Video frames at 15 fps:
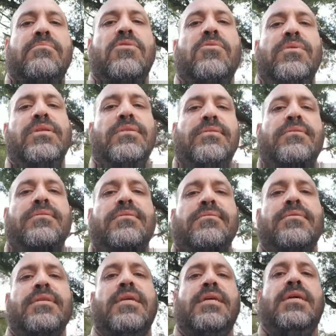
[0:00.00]
at the moment.
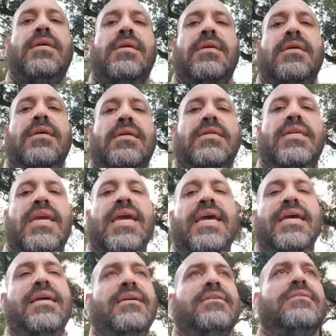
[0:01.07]

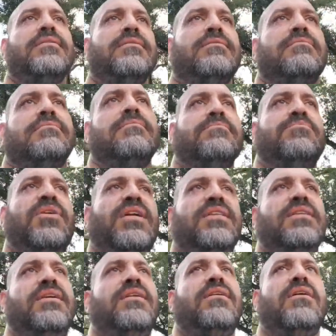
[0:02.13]
Yeah, but
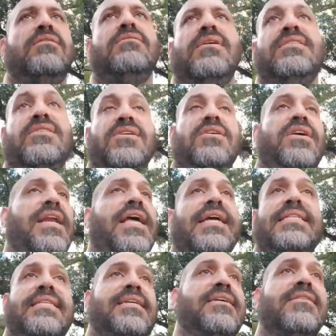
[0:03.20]
you know, it's a good
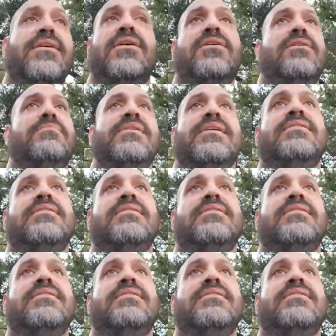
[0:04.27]
idea though. I mean,